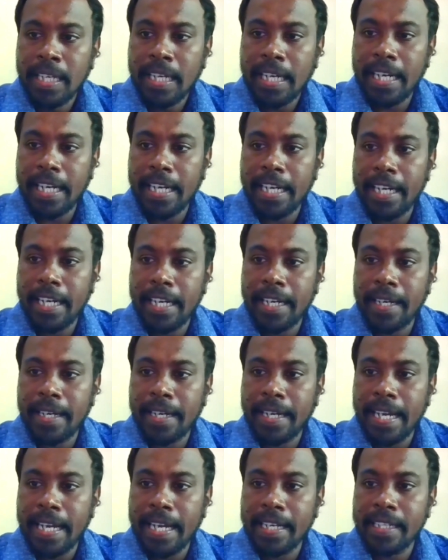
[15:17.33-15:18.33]

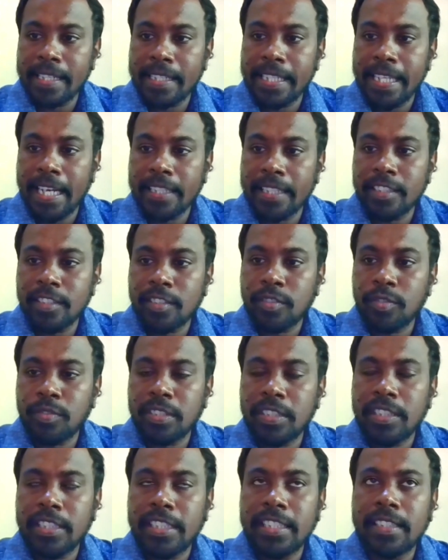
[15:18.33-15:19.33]
and they are just
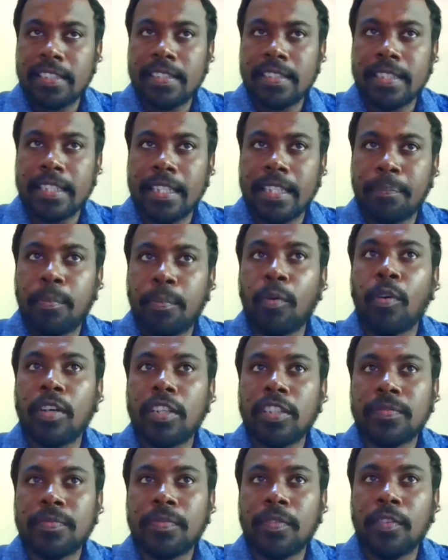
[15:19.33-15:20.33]
using these
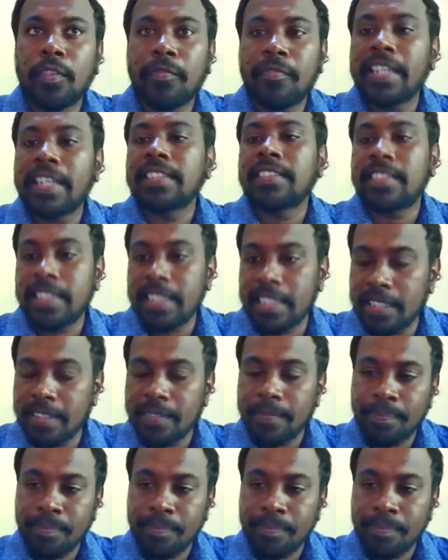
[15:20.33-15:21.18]
poles for fencing